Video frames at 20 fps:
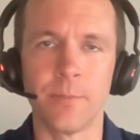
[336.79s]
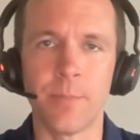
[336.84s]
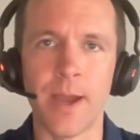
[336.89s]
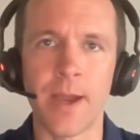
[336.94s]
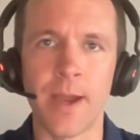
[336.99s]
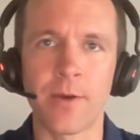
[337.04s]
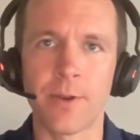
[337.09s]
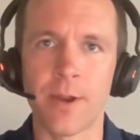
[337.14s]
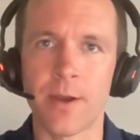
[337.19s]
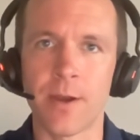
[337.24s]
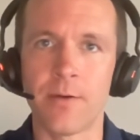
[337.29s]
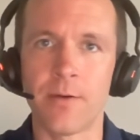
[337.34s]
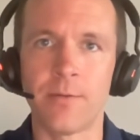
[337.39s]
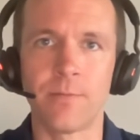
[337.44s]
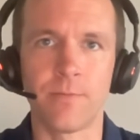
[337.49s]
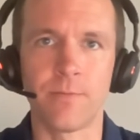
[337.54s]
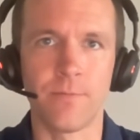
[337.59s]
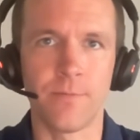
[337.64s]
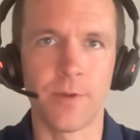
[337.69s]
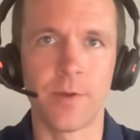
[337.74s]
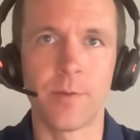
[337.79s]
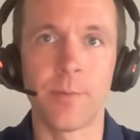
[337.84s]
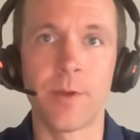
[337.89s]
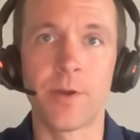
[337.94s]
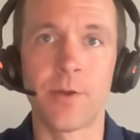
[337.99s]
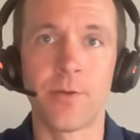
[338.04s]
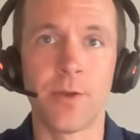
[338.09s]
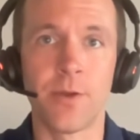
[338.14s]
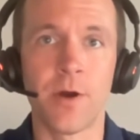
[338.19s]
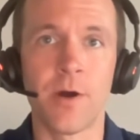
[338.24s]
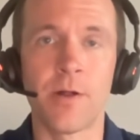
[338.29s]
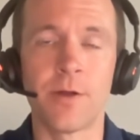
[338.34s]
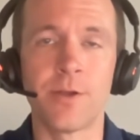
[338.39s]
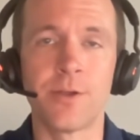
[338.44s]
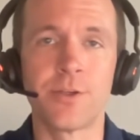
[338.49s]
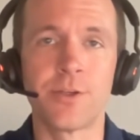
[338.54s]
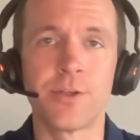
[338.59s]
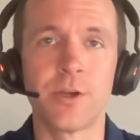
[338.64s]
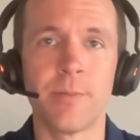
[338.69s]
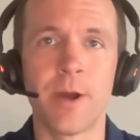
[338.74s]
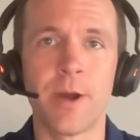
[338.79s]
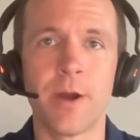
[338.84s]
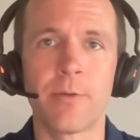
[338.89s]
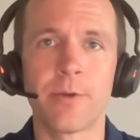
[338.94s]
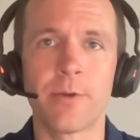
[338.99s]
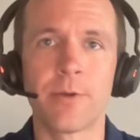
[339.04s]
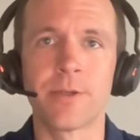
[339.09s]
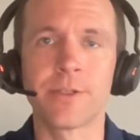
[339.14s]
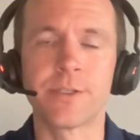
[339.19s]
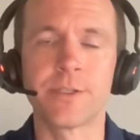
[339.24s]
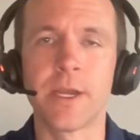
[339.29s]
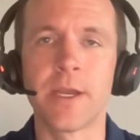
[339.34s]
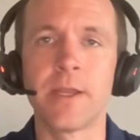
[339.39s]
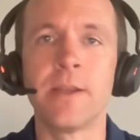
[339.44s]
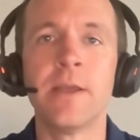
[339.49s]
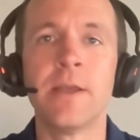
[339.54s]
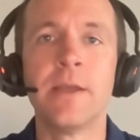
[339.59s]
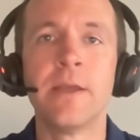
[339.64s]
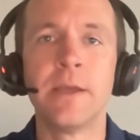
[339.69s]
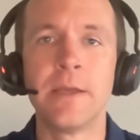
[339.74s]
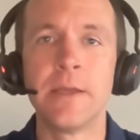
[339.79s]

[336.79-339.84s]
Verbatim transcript: background fundamental knowledge about real estate.